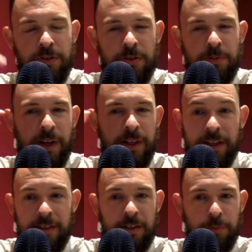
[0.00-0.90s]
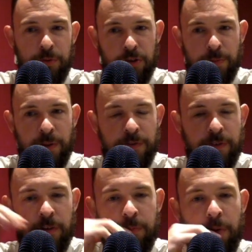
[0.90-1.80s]
This mic, that's it. It's the most expensive
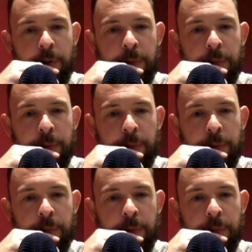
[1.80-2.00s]
thing I've bought.